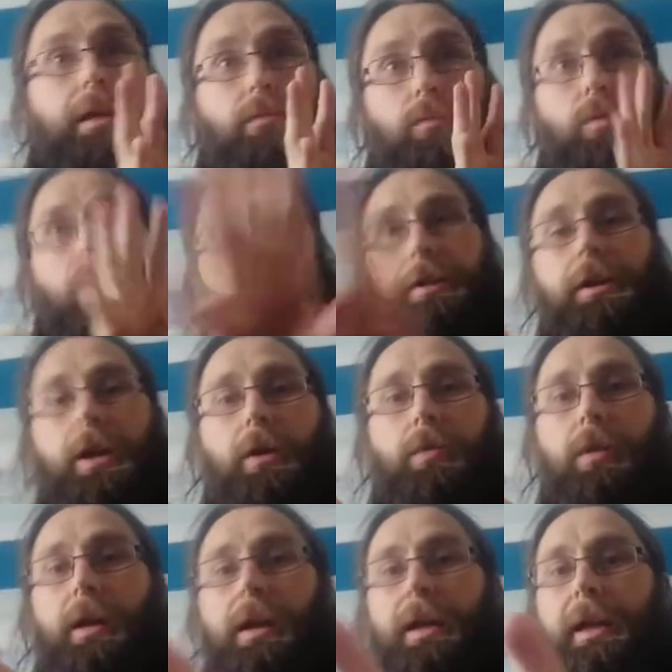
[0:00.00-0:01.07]
in one
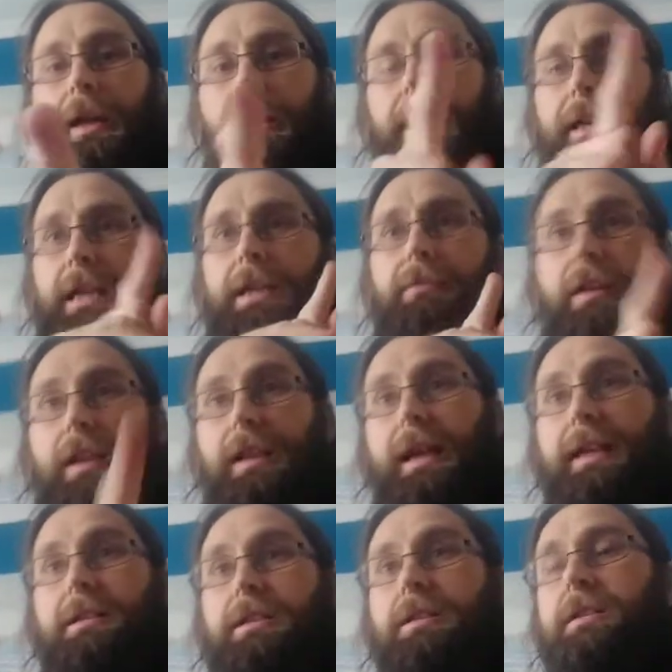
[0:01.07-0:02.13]
go, either
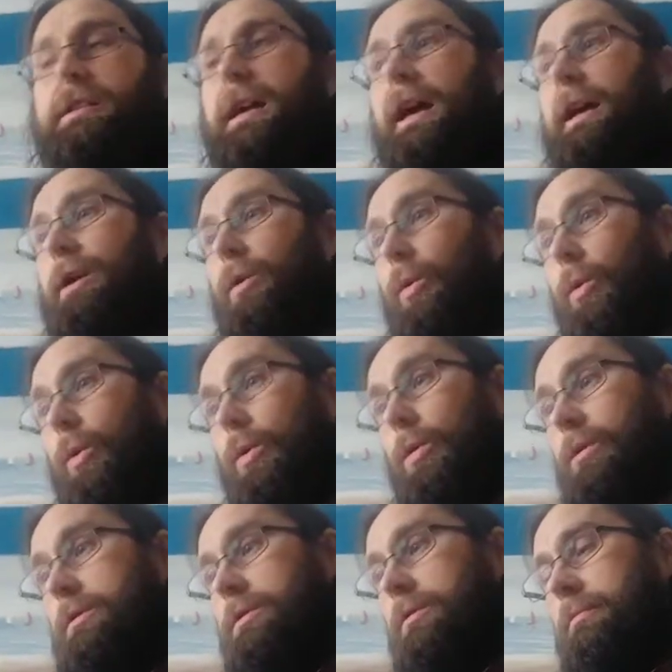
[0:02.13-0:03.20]
later today
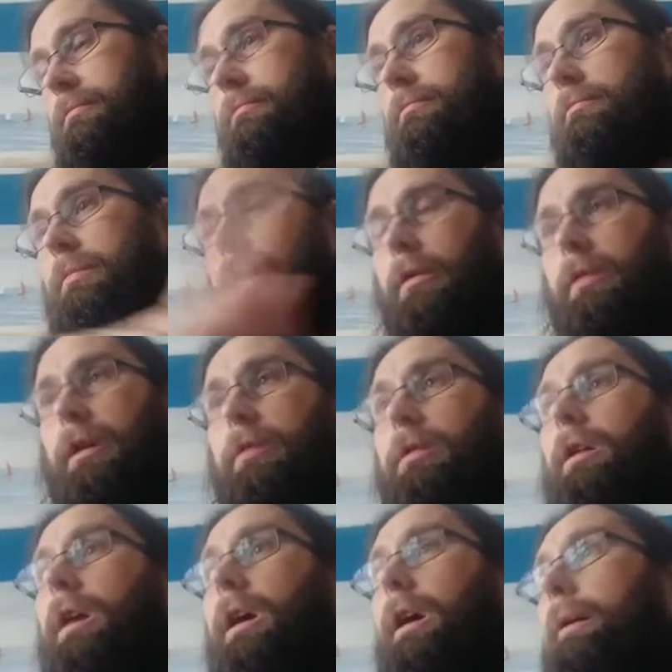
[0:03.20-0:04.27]
or
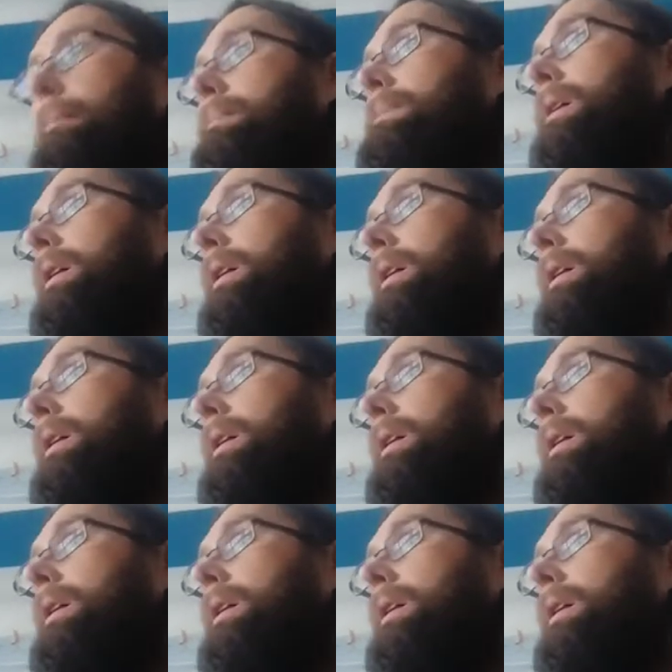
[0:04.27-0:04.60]
tomorrow.